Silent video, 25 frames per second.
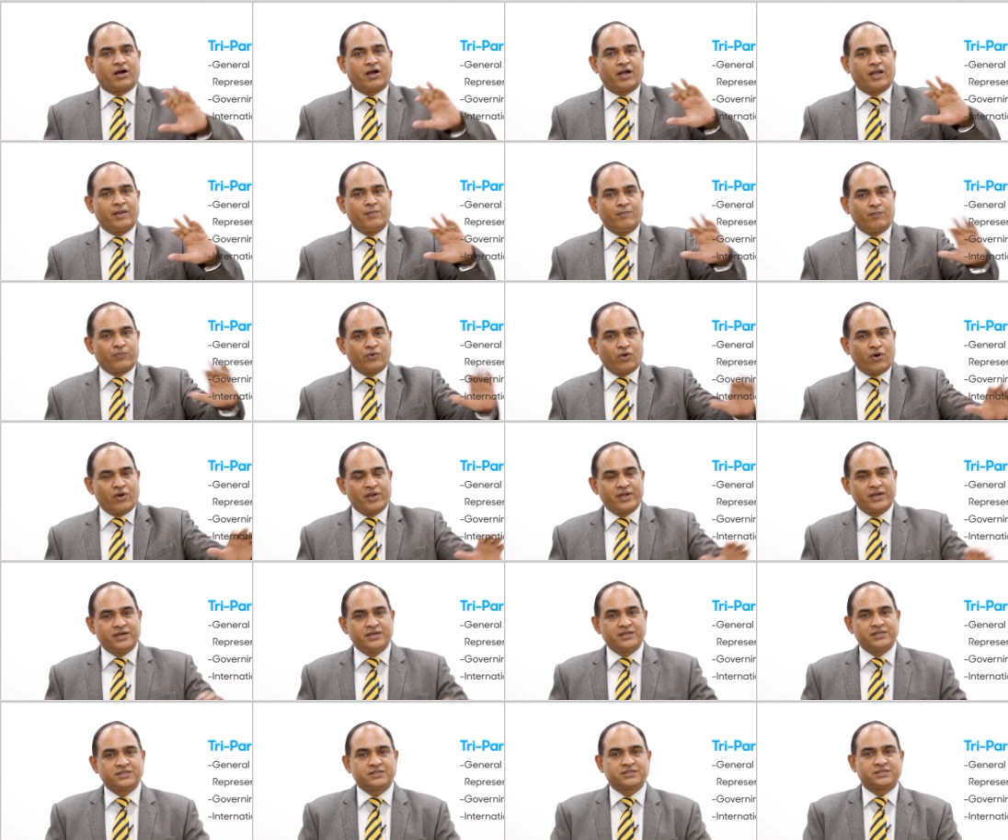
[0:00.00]

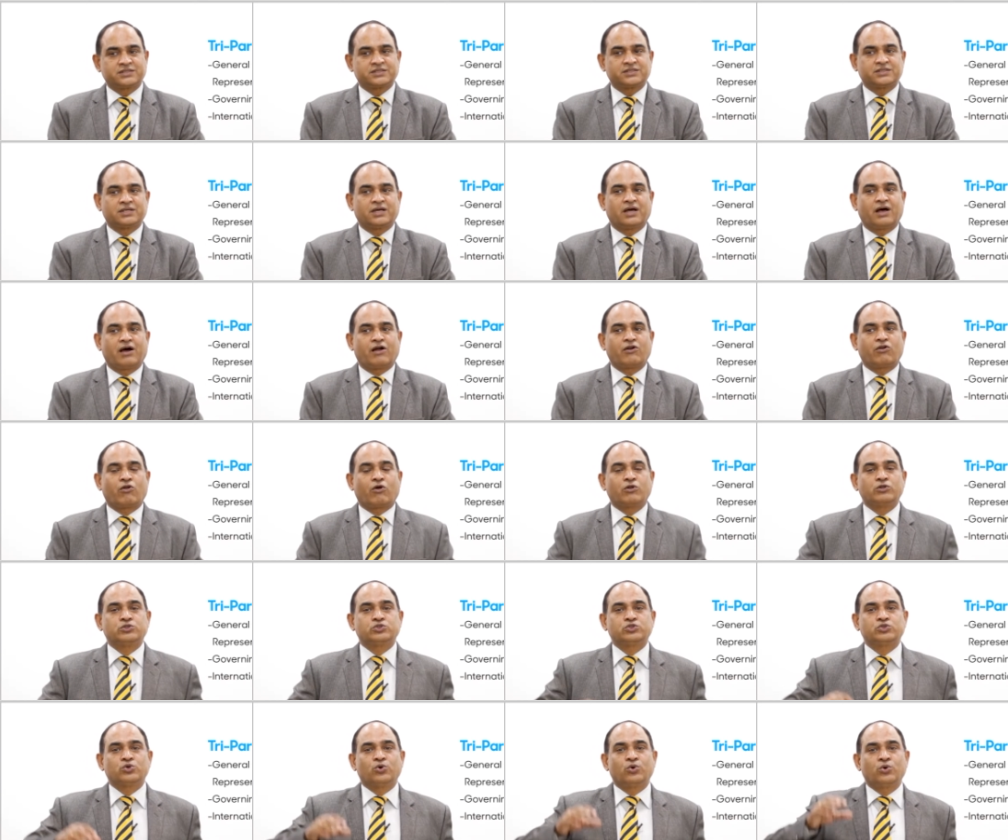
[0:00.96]
employers, and
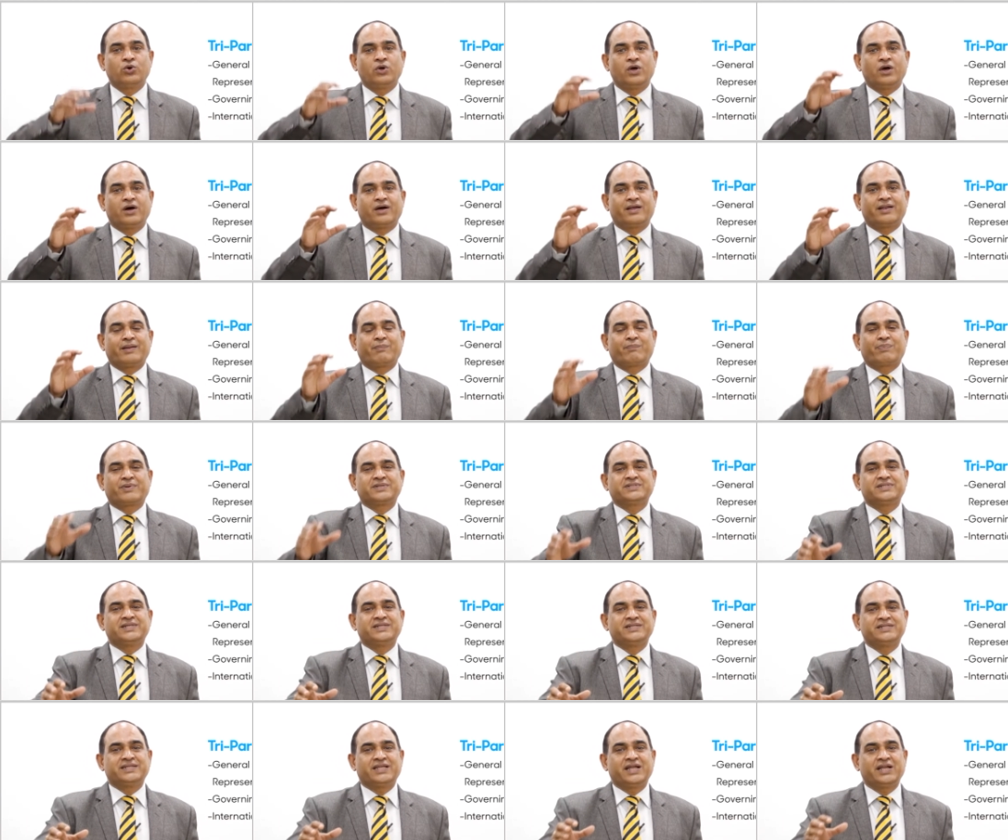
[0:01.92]
also
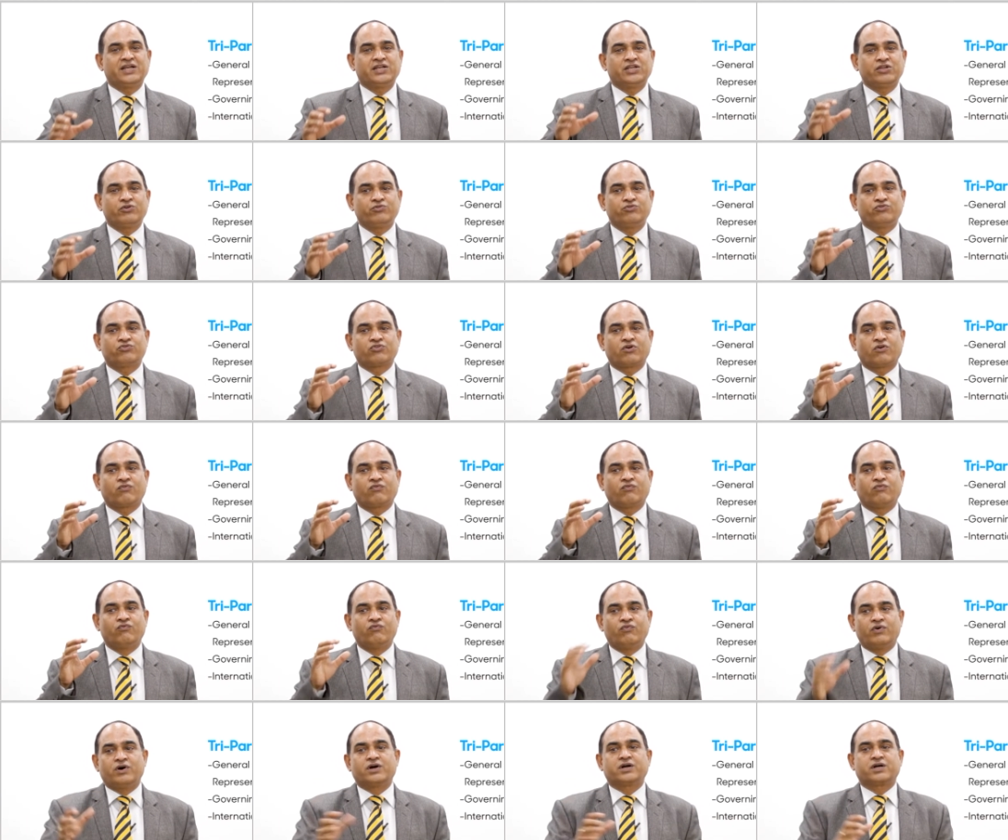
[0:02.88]
representatives of
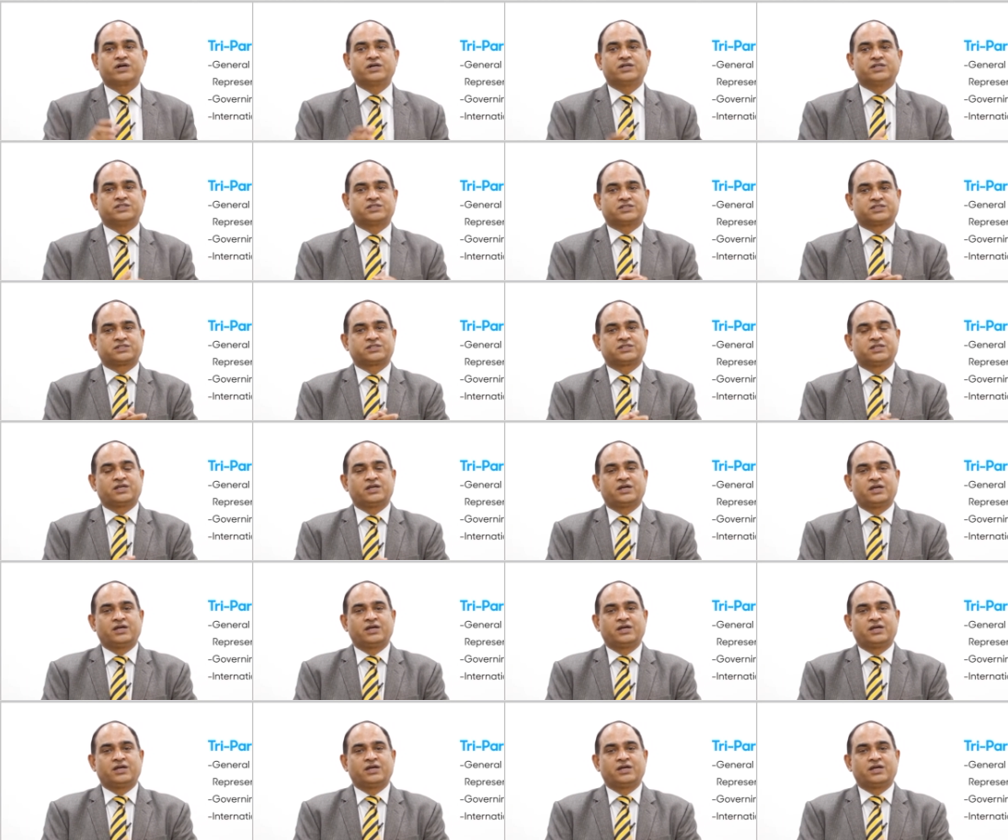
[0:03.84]
workers.